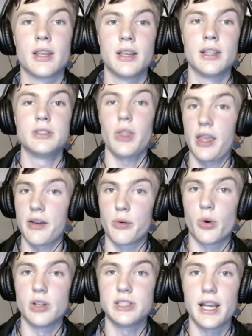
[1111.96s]
So thank you for
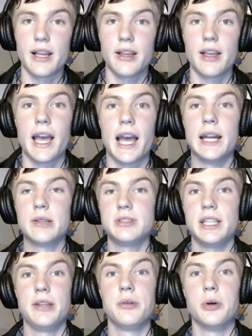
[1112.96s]
watching, and I'll see
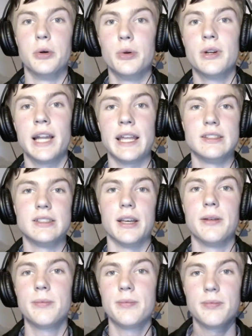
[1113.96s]
you all later.
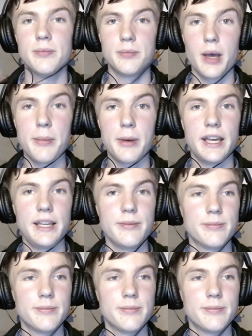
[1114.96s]
Bye bye!